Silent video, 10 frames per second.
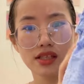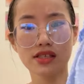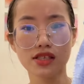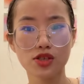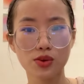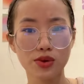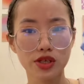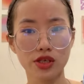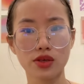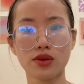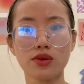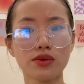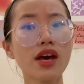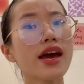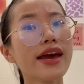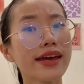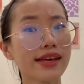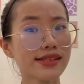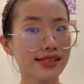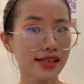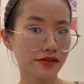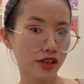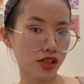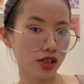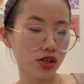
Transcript: this is so cute, it's giving